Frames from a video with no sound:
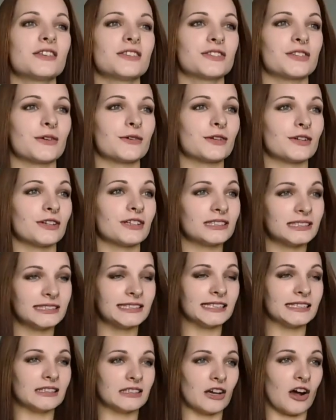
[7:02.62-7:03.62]
so you're gonna
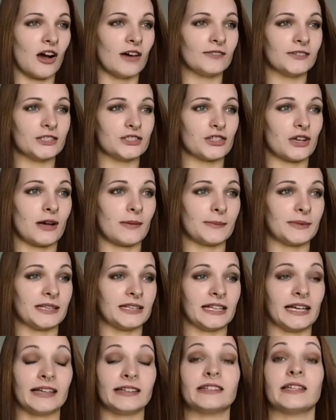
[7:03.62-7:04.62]
see the coffee shop in
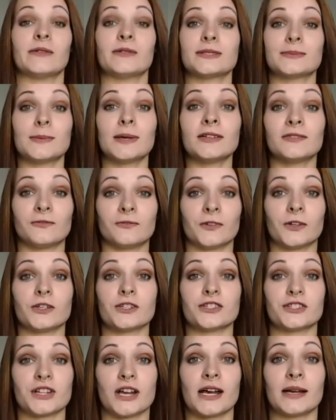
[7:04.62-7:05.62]
that, and that was my
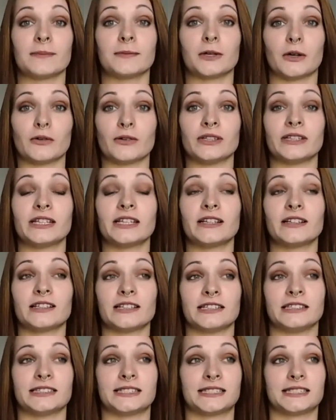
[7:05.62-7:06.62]
first time going there,
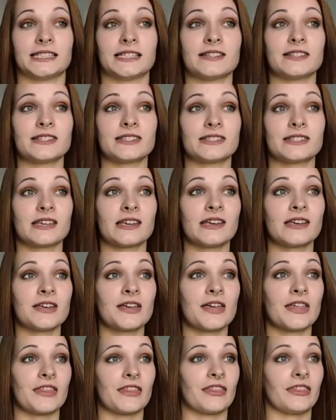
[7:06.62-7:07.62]
and since
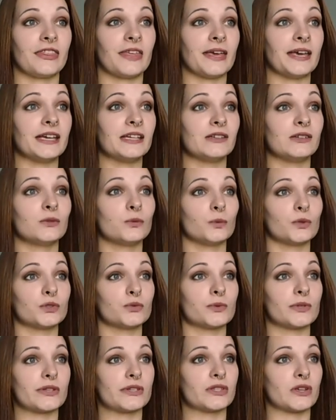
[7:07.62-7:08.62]
then, which
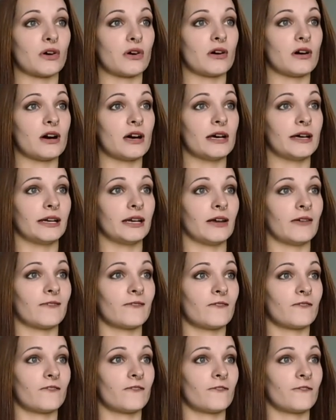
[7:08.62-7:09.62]
was on
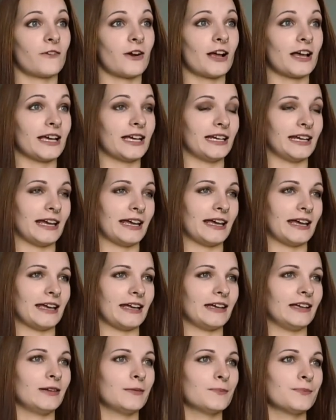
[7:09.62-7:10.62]

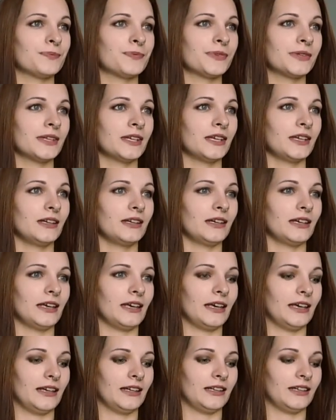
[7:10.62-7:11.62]
Friday,
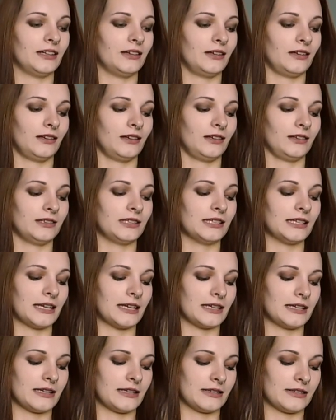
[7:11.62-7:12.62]
and
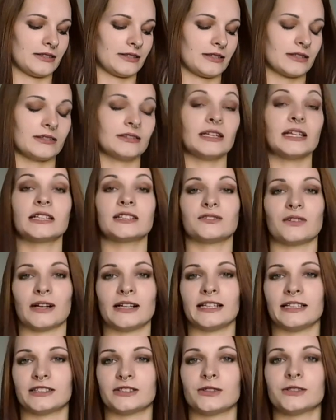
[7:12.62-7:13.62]
today is next
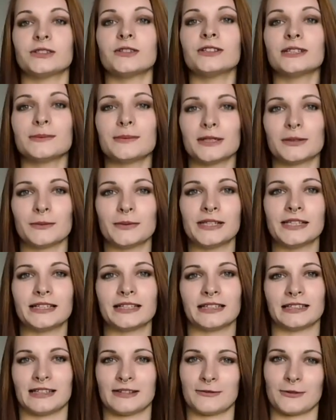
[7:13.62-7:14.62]
Friday, so it's only been a week,
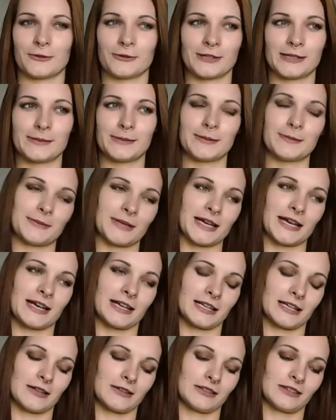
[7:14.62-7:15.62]
and I've already been
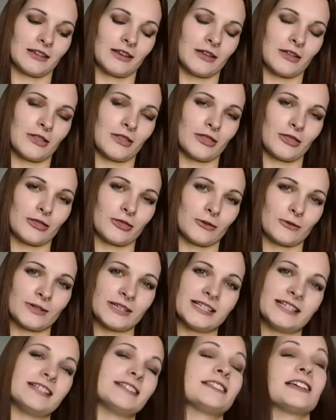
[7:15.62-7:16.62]
back
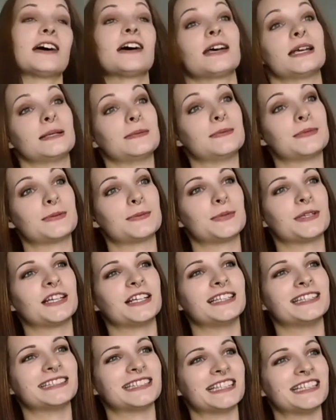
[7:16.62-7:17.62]
three times
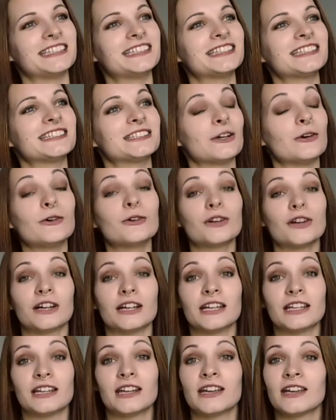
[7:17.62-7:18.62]
because it's so
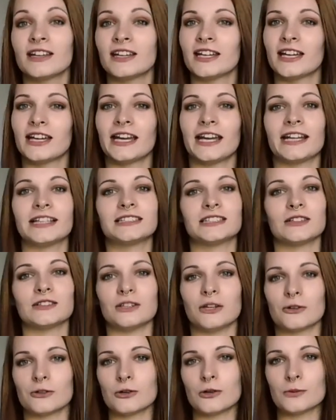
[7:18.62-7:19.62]
good. It's a
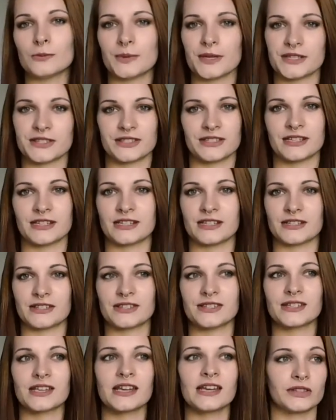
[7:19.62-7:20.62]
local
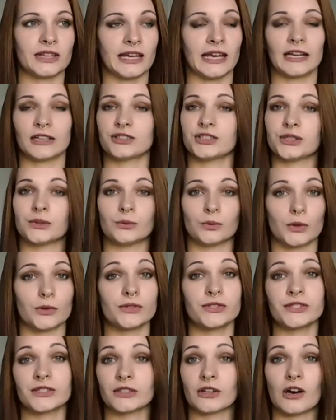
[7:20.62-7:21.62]
business. They actually
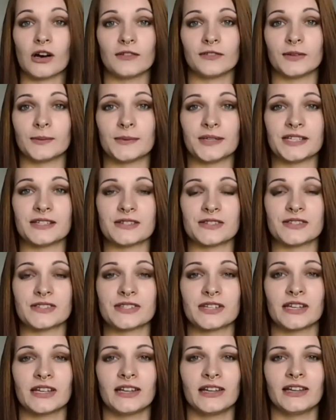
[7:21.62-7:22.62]
roast the coffee
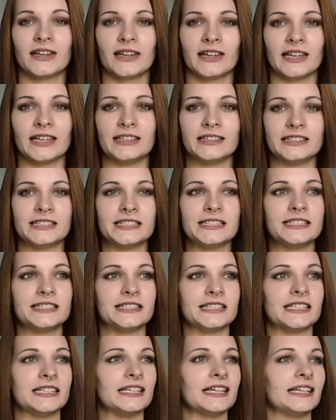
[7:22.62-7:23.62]
beans in
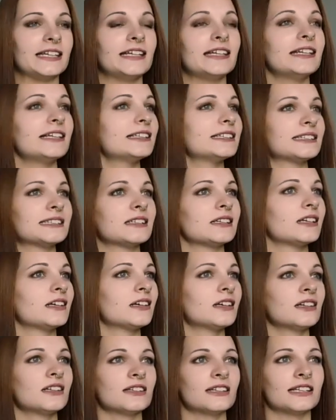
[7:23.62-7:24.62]
DC, and it is
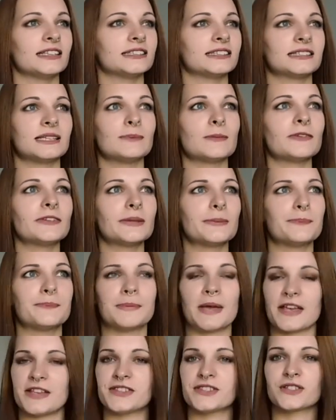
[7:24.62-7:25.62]
like some of the
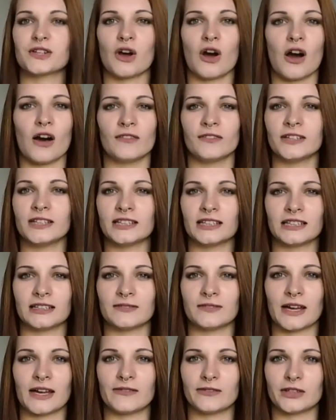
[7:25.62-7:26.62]
best coffee that
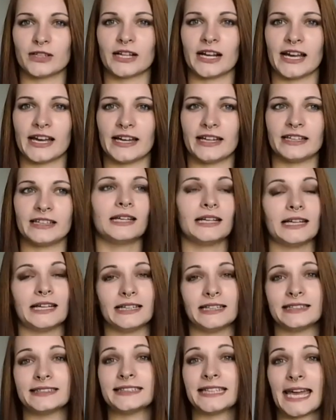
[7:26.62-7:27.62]
I've ever had, and
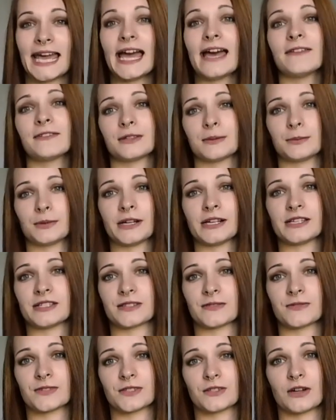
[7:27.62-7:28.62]
it's half the price
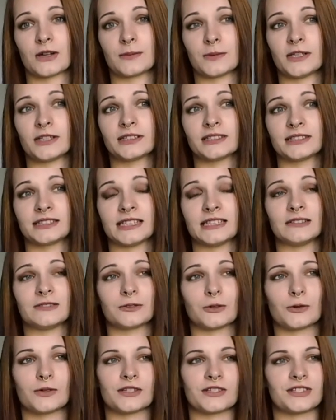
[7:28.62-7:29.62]
of Starbucks. And of
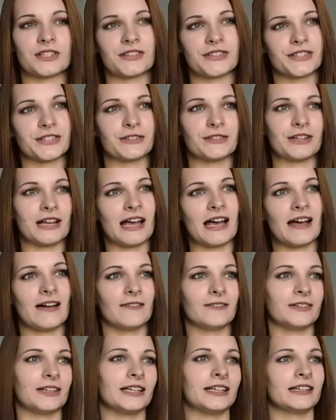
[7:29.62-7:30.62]
course, they still
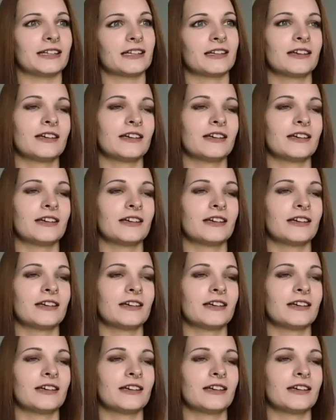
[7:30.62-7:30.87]
have like